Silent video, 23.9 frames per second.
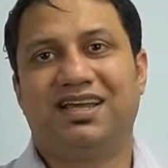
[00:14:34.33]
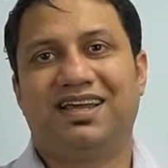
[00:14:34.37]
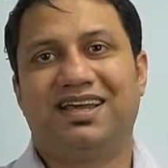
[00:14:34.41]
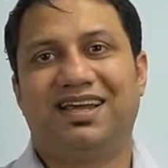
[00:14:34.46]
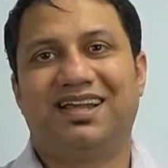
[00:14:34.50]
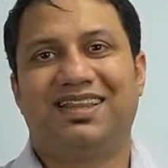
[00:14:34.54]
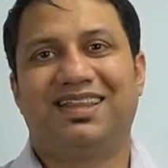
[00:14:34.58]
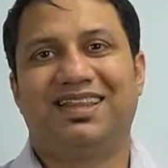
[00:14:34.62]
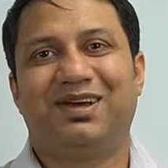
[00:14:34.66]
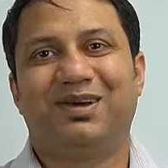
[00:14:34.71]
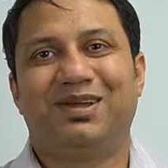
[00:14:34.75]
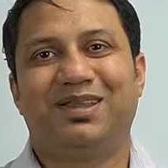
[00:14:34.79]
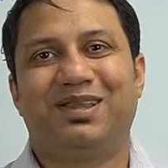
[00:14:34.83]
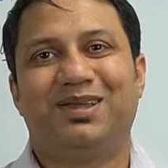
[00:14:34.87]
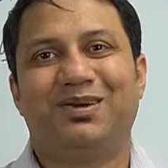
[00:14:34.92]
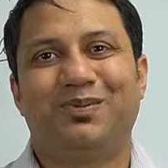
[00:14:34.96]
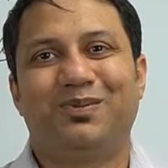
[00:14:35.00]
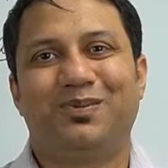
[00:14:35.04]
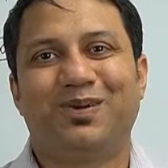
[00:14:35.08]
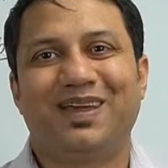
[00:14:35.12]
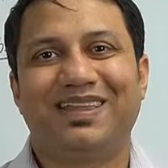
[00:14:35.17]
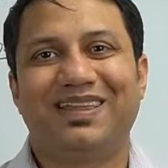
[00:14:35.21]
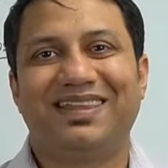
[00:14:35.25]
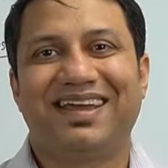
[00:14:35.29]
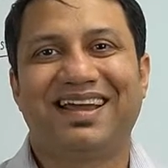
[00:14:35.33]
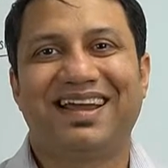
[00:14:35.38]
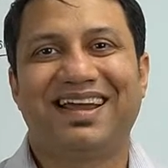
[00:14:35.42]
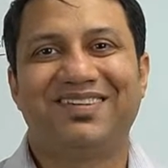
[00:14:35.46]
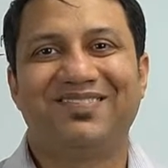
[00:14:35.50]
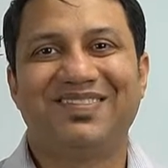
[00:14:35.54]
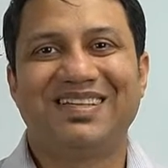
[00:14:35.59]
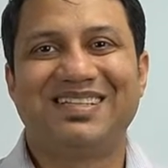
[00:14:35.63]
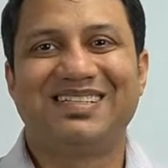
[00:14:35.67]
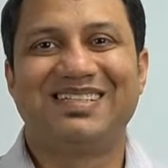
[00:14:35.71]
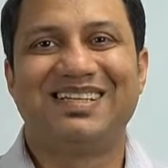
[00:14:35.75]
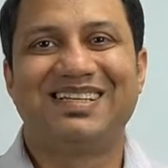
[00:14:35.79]
The way they get
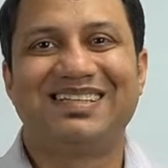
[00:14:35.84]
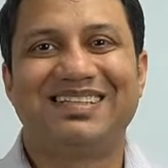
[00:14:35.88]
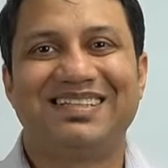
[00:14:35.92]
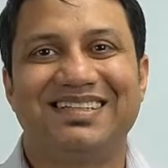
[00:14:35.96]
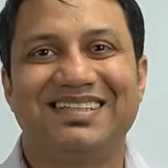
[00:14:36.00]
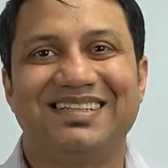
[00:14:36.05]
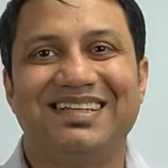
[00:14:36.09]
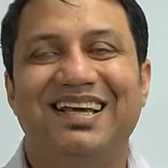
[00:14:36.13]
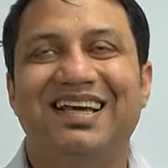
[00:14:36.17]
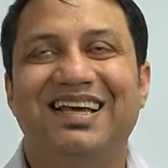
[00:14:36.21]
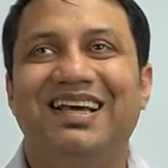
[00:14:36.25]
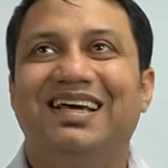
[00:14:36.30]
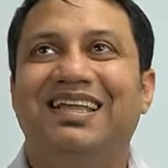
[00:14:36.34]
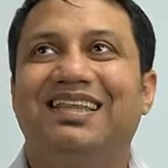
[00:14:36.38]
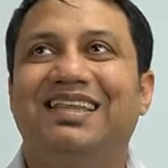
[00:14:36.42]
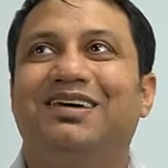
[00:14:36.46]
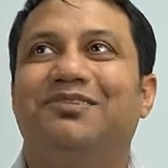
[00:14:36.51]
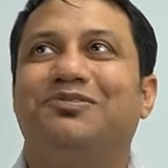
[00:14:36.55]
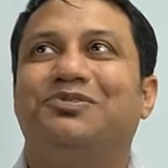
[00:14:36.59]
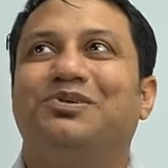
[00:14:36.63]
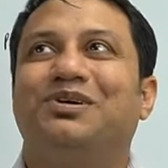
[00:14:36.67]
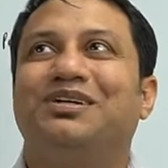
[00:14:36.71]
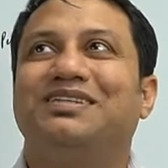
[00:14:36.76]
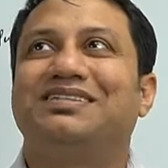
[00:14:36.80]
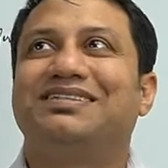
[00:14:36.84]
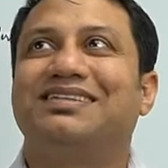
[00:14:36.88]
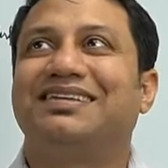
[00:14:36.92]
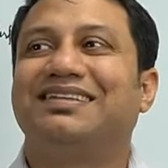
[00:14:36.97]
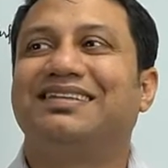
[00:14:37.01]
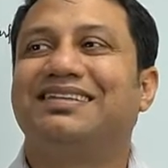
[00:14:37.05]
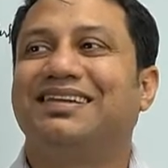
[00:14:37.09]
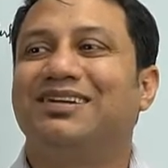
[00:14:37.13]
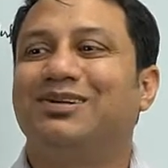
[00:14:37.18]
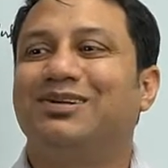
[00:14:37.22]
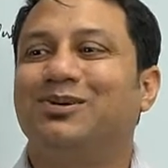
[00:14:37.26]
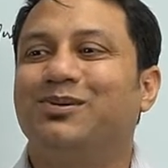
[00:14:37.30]
business is, the first thing
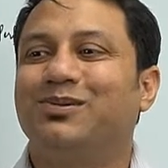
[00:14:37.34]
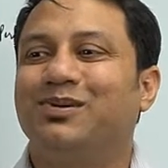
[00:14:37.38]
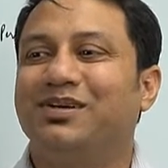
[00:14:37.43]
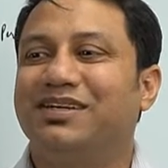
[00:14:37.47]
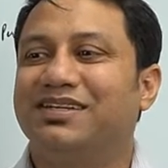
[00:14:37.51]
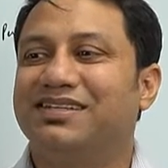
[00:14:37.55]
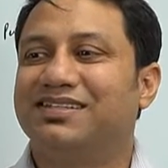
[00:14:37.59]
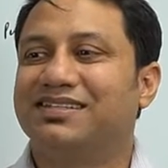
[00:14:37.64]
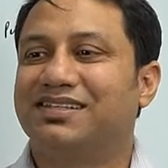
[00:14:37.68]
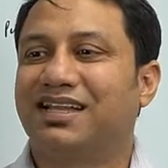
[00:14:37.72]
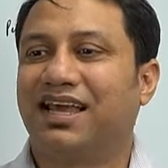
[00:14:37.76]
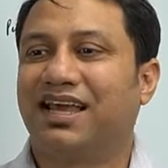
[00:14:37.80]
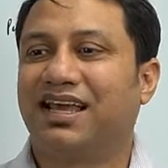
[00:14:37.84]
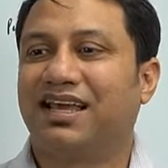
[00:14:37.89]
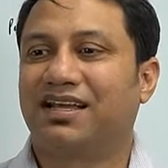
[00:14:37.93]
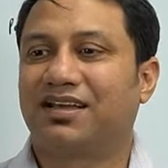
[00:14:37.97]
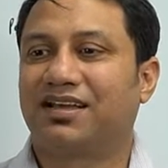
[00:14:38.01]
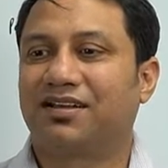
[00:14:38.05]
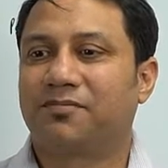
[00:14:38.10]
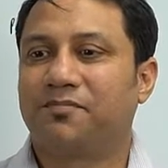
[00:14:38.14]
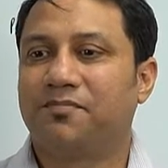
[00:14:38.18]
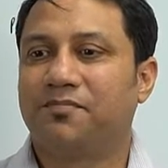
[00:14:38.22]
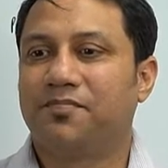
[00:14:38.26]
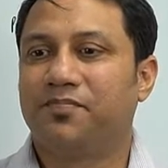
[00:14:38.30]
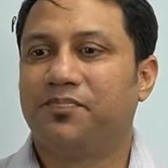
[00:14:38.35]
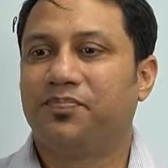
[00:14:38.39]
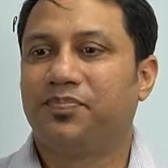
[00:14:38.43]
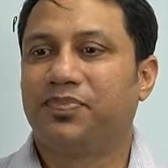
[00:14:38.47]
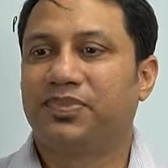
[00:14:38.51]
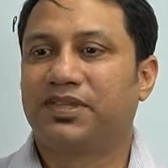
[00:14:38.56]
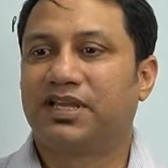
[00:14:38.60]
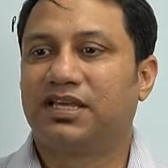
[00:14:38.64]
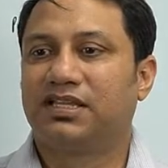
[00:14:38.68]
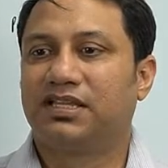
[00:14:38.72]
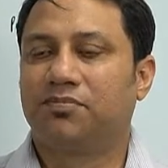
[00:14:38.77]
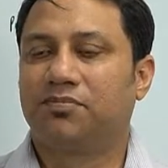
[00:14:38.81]
they do is, like,
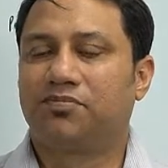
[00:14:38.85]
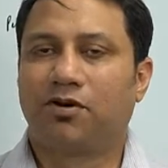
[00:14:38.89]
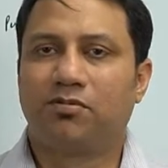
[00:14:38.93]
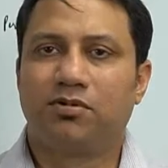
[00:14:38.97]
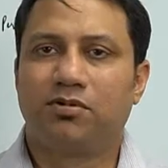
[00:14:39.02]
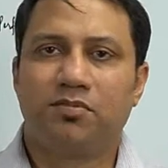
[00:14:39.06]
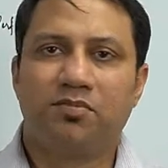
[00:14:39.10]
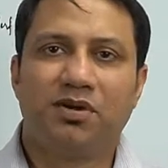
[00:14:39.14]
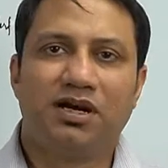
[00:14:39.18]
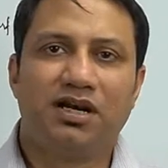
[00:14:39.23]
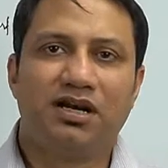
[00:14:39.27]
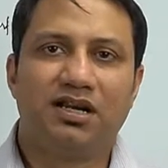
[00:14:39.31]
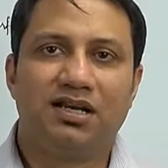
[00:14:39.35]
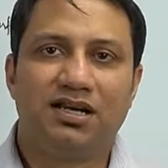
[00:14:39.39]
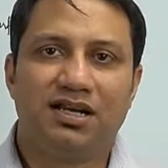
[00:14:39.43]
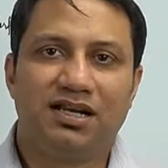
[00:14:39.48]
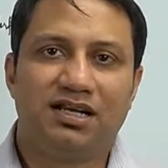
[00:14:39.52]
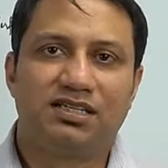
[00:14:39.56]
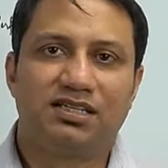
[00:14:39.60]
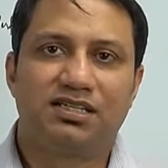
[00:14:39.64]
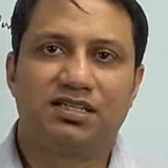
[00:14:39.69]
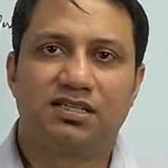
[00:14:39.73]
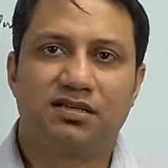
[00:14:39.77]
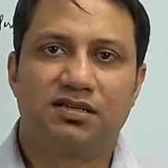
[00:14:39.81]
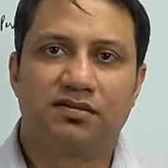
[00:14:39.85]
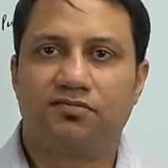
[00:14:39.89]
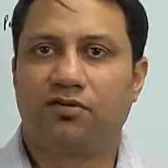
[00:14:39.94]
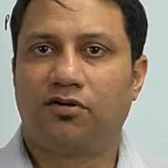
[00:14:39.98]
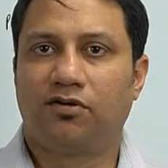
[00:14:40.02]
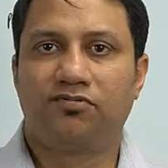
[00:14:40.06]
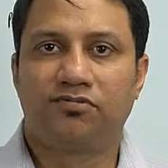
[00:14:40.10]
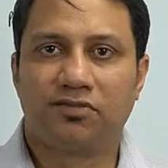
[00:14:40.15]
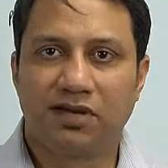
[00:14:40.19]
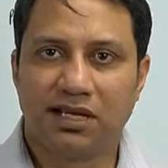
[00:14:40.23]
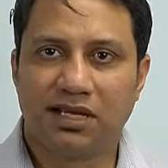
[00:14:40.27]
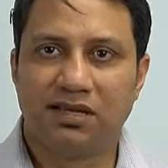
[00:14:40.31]
they probably build a list for
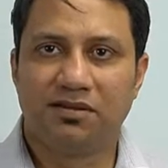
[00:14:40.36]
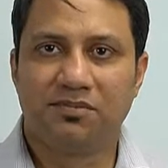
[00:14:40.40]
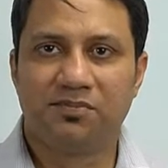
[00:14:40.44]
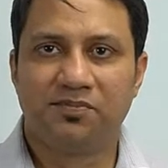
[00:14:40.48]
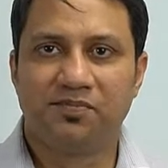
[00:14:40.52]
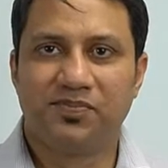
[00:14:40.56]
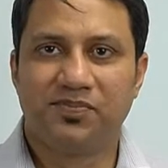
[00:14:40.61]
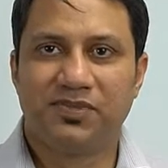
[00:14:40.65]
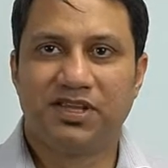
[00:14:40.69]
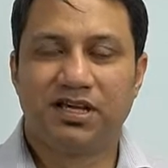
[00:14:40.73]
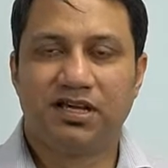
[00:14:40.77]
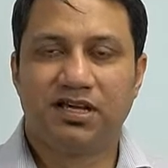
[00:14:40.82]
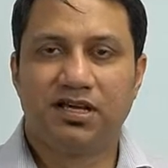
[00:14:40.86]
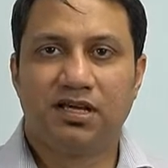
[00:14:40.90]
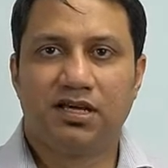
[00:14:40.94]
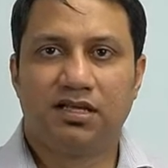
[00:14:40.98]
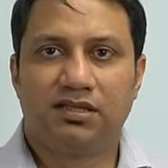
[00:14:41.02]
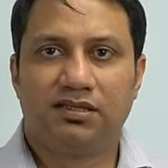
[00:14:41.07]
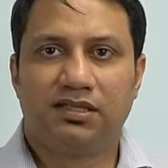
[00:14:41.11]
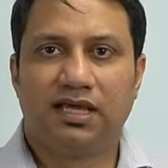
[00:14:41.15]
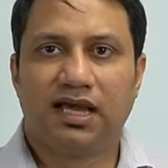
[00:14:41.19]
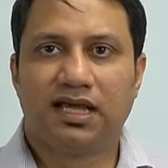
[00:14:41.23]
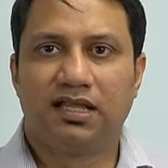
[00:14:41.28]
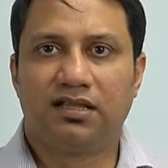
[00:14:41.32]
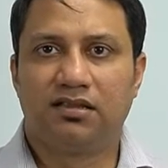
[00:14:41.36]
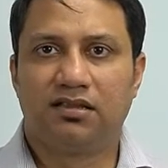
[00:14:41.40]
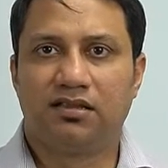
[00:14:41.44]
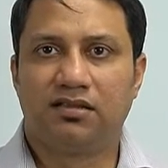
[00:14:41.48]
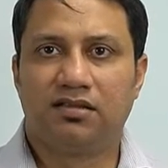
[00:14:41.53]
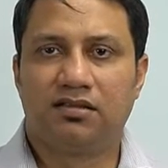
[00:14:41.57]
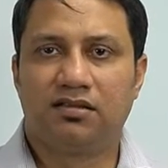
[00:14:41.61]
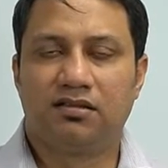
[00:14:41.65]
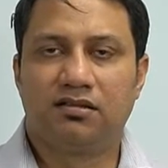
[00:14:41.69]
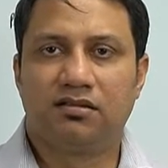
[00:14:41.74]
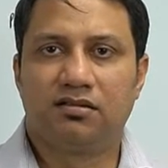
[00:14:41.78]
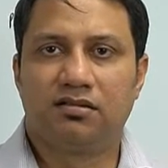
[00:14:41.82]
free,
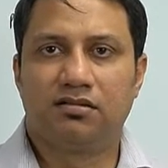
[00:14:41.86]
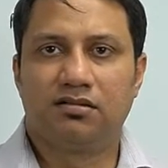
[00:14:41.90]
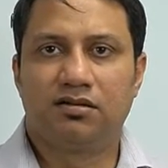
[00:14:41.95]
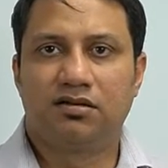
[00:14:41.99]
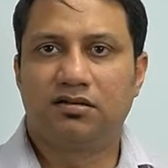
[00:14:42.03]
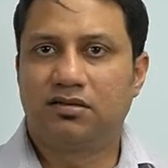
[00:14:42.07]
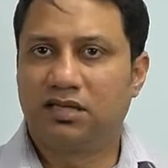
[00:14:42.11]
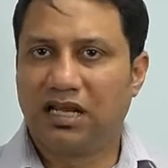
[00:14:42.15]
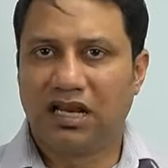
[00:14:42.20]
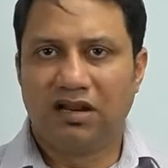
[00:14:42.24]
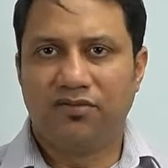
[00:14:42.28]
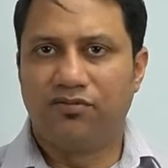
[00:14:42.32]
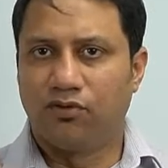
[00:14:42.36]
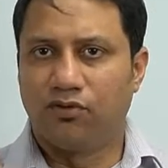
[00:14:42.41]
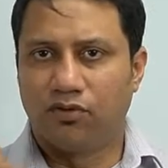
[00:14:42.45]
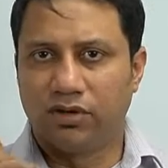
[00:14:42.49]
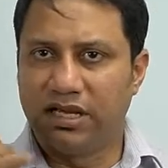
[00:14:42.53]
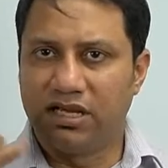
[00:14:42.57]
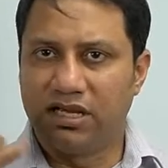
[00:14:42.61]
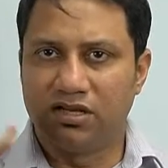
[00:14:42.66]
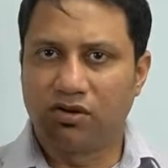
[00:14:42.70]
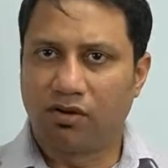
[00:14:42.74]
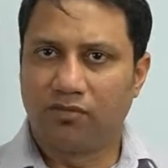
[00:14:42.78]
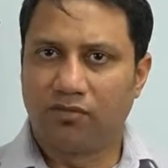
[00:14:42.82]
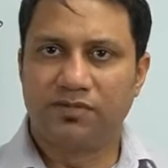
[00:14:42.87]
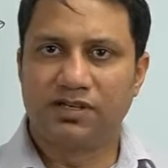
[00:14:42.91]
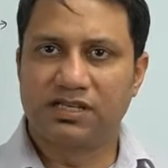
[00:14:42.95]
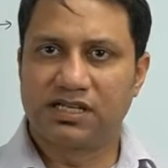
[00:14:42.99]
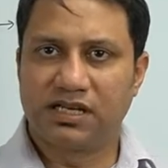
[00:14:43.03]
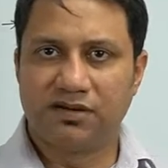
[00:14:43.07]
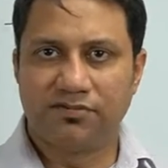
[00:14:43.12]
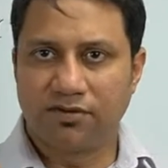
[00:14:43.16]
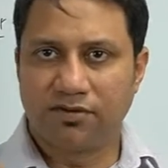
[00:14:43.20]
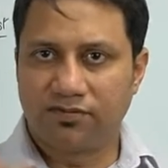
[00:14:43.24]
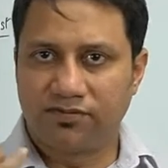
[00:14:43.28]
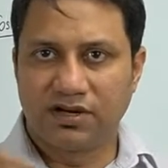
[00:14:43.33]
then Telephony is obviously
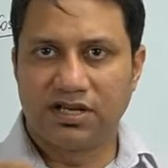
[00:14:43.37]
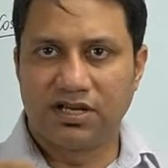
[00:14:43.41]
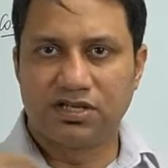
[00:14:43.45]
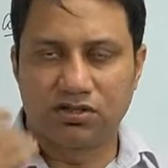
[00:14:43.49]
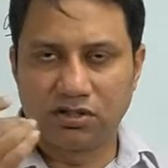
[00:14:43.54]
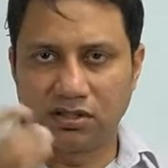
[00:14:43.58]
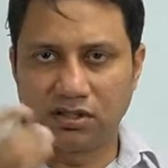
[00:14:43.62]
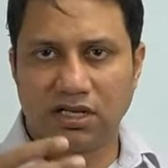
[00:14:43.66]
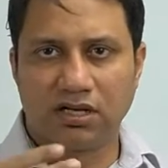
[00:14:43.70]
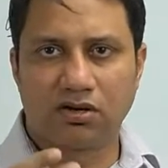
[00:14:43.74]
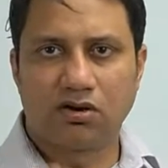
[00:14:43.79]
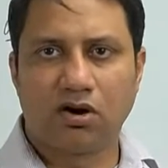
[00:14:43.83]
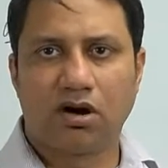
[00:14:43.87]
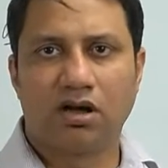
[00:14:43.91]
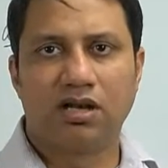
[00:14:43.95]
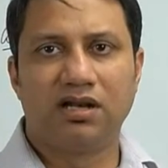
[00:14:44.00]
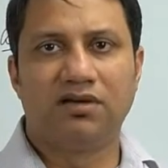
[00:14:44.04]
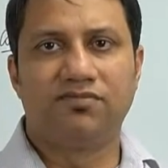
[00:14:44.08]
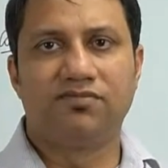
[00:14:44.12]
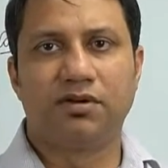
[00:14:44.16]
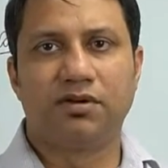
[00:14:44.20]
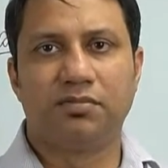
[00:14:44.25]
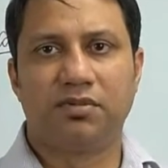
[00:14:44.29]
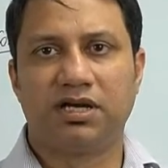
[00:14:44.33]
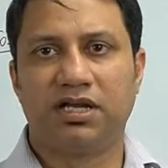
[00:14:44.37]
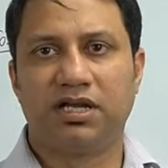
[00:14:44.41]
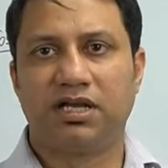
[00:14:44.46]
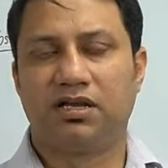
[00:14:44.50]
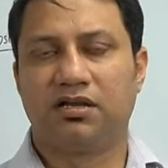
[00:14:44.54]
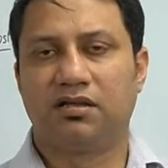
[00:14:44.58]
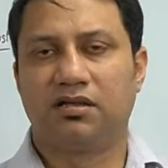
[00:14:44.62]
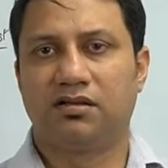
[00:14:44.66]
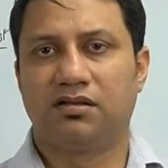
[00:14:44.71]
for free, so they'll call everybody,